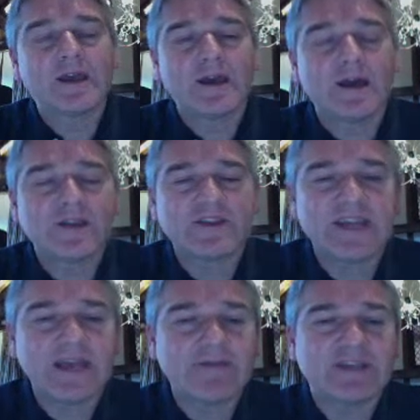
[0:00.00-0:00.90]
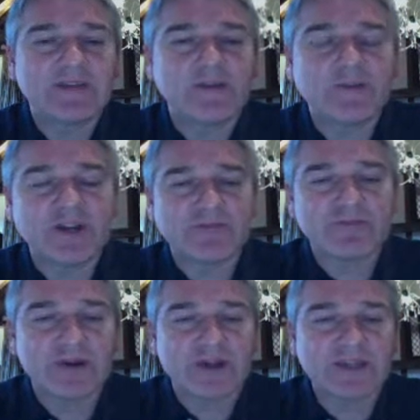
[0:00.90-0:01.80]
the CAEfatigue vibration
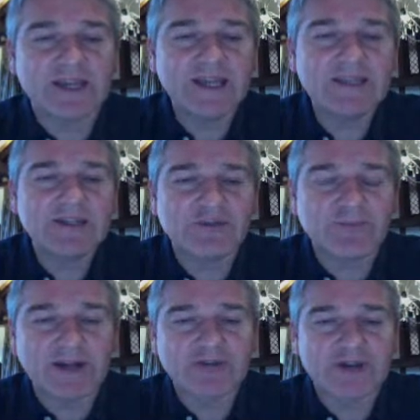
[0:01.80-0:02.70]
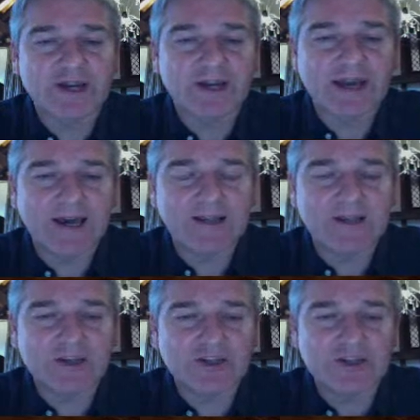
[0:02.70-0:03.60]
product into Patran
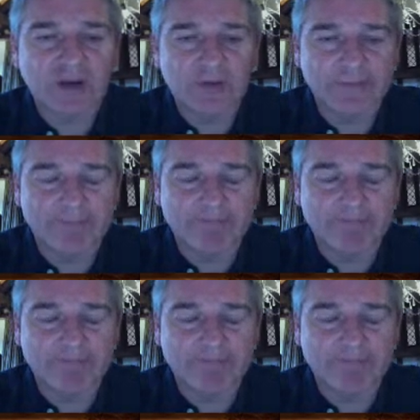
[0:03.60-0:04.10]
and show them.